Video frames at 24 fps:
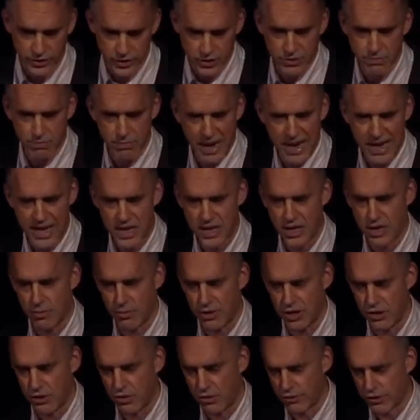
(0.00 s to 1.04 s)
There's many
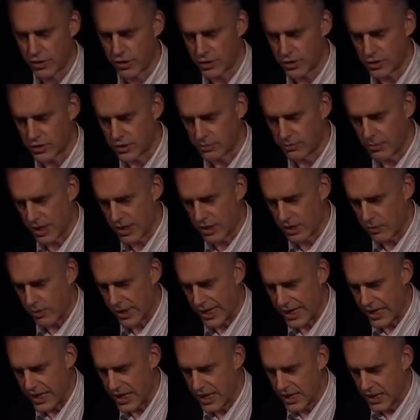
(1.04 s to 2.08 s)
human universals, by the
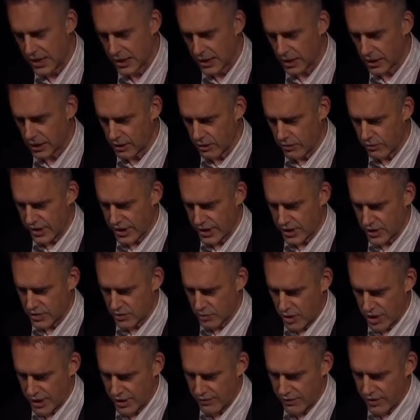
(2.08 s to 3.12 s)
way. Clothing is
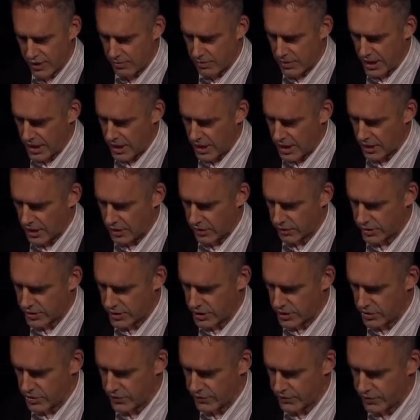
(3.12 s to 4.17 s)
one of them, although
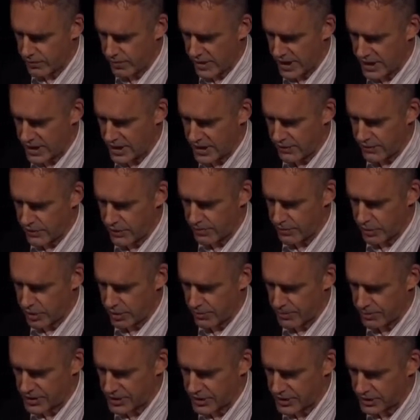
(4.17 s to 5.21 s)
it's used for many different
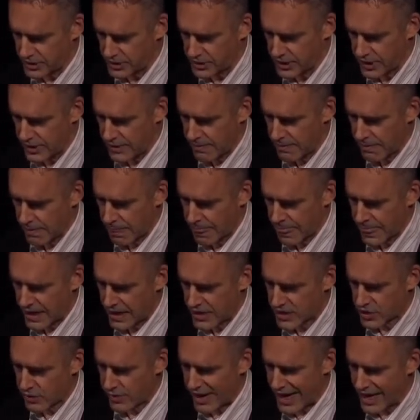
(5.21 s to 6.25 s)
purposes.
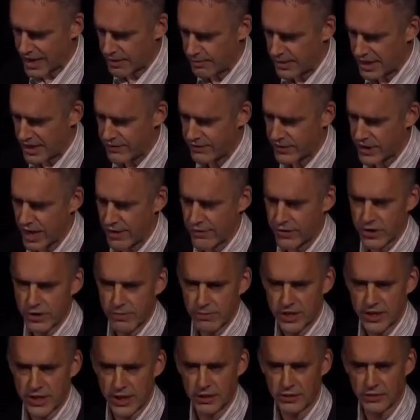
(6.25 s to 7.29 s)
So Adam and Eve cover
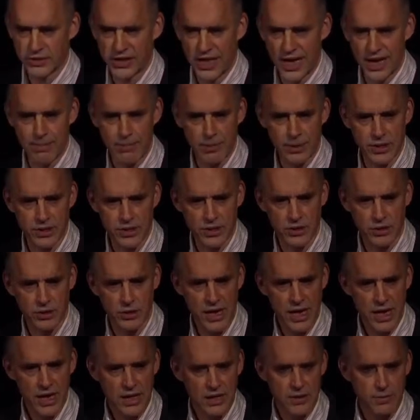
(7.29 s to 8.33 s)
themselves up, and
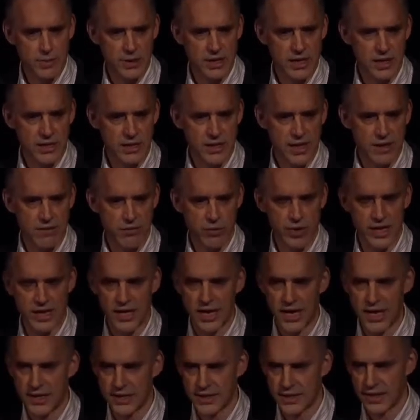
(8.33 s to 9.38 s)
so it's because they've
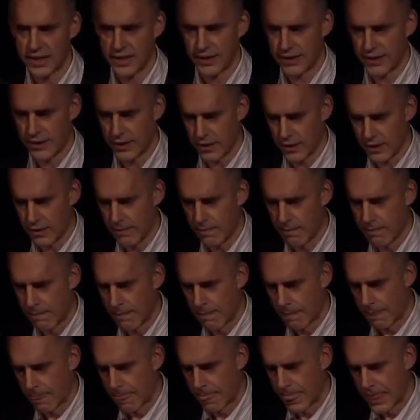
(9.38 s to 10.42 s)
realized that
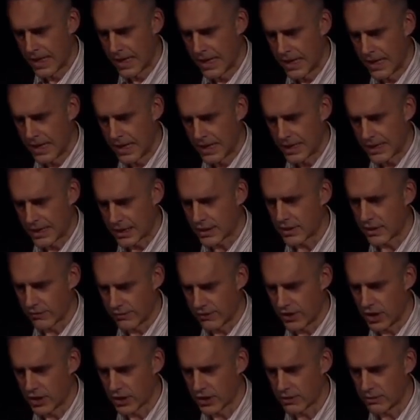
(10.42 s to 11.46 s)
they're
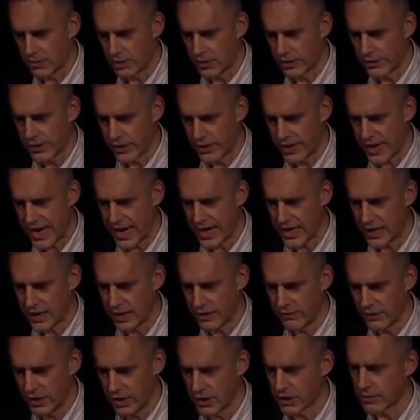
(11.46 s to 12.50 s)
vulnerable. They're naked
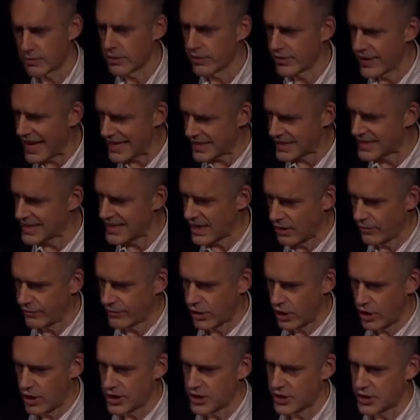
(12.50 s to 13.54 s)
and vulnerable. That's
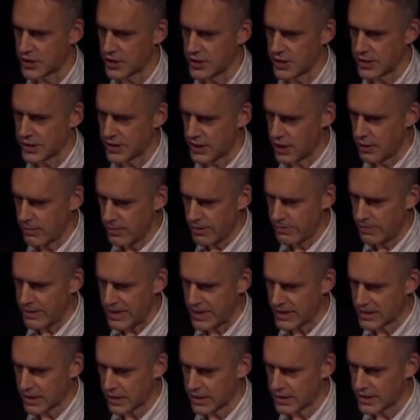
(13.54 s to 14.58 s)
self-consciousness. Human
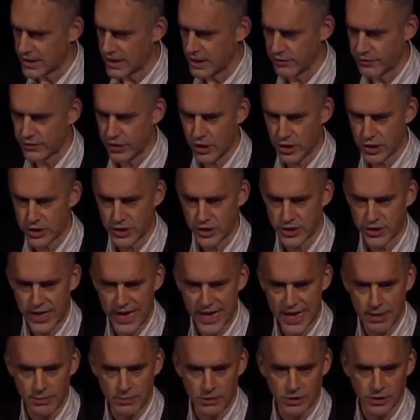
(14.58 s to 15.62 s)
beings are self-conscious
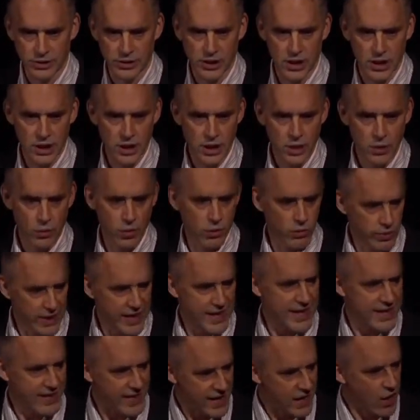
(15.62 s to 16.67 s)
animals. We're
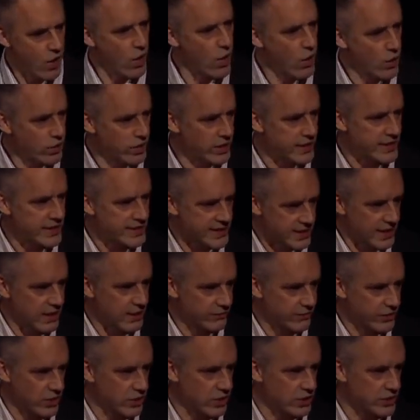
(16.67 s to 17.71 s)
really the only
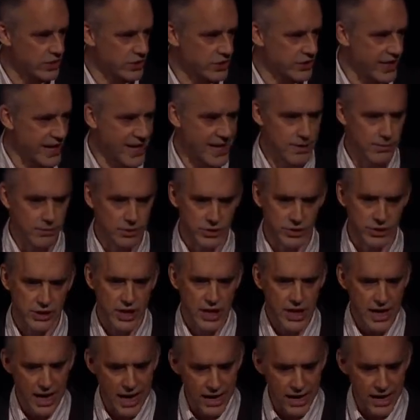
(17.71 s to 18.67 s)
self-conscious animals.